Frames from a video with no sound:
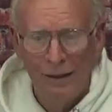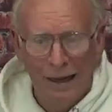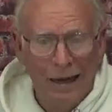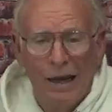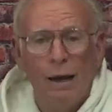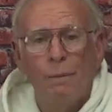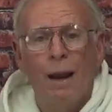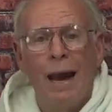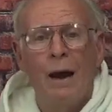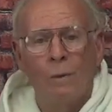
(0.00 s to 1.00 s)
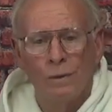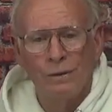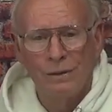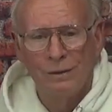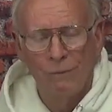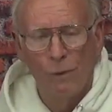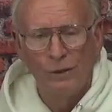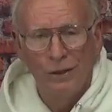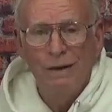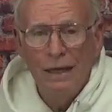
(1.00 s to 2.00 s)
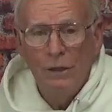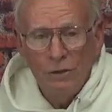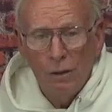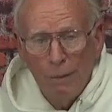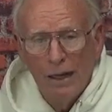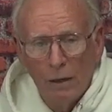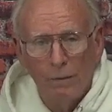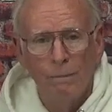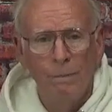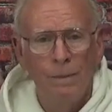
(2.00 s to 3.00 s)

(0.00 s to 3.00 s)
in a couple hours once you get used to building them.